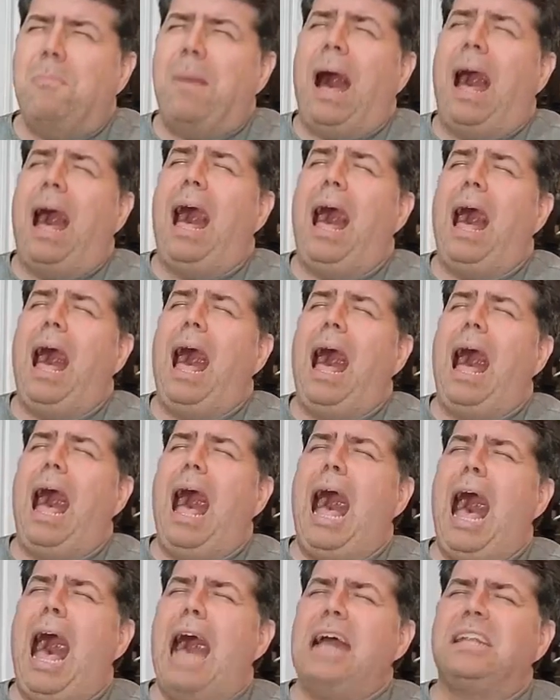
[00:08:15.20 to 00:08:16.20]

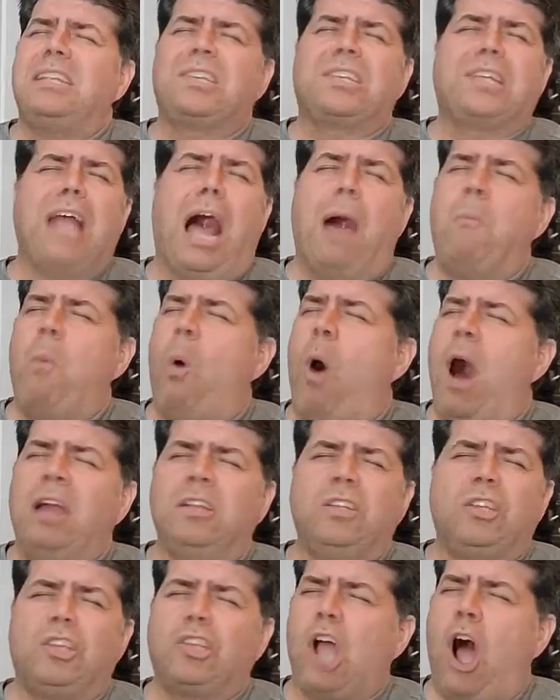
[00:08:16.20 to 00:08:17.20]
But
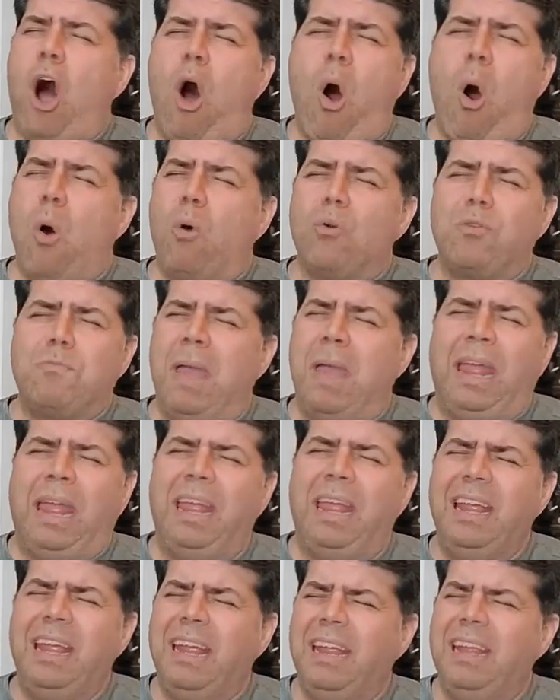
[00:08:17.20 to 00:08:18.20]
someone told
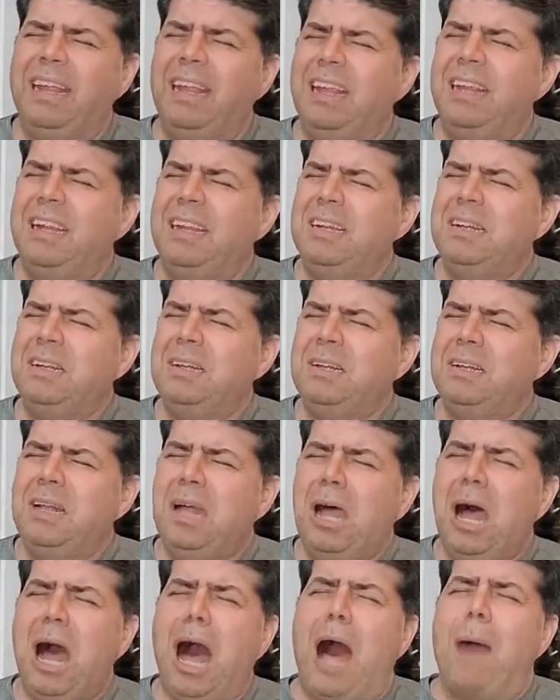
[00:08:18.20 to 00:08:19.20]
me
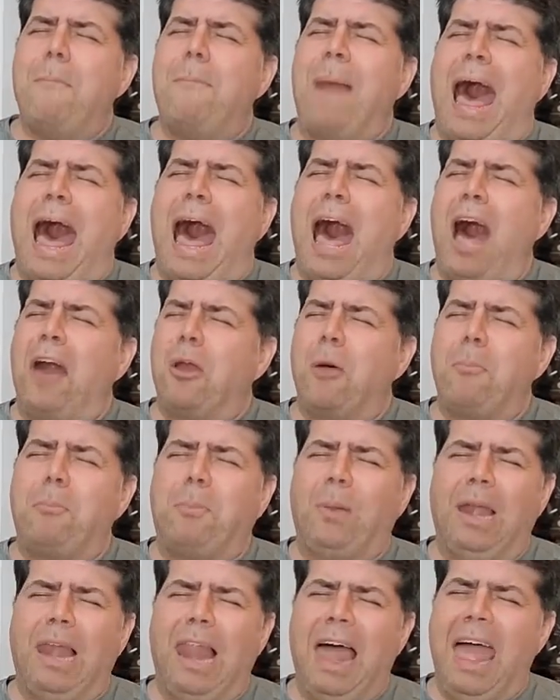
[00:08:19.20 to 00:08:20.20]
about a
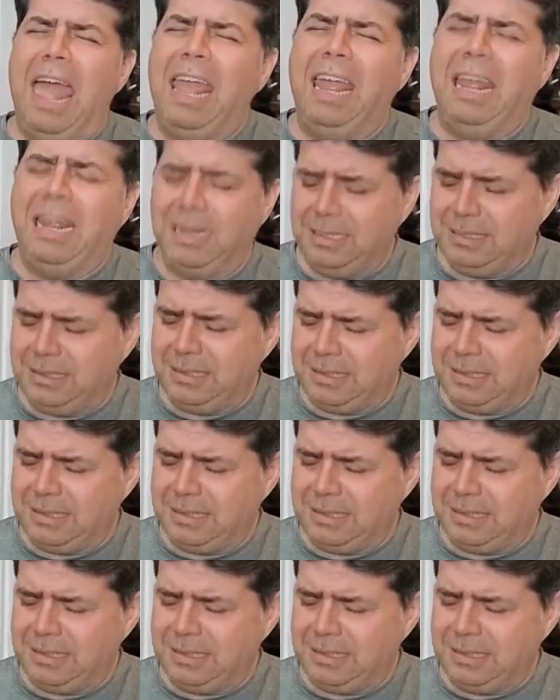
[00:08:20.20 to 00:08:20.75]
place